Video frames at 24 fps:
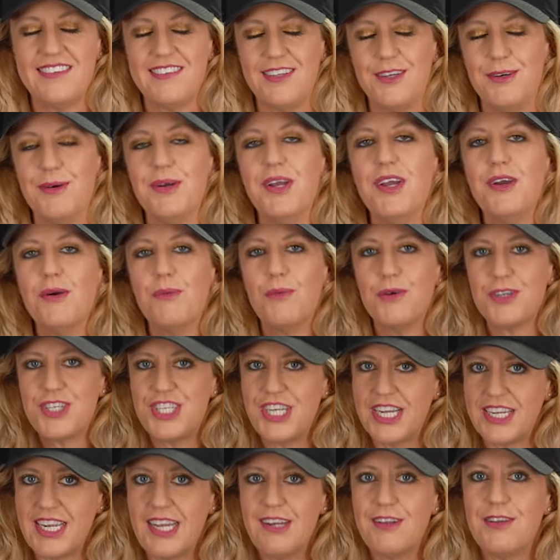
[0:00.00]
So we'll
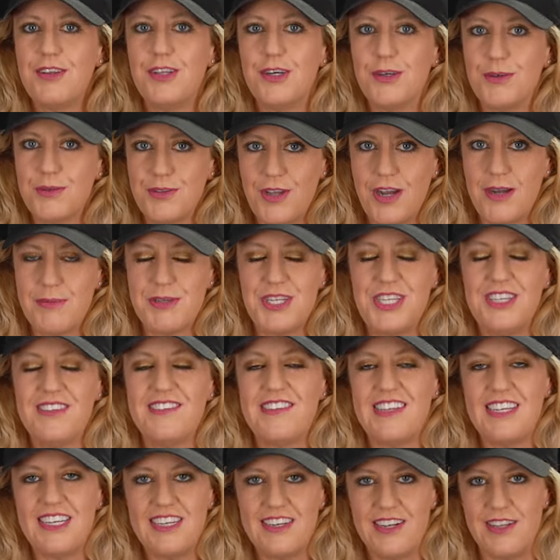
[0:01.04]
check out those options
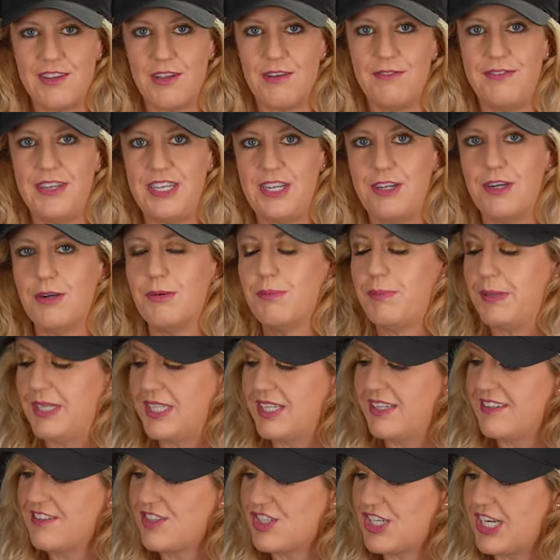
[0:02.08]
in another video, but
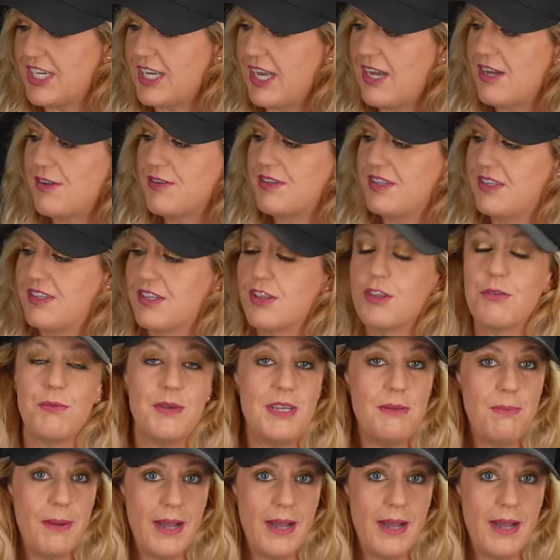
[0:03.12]
let's check out the 3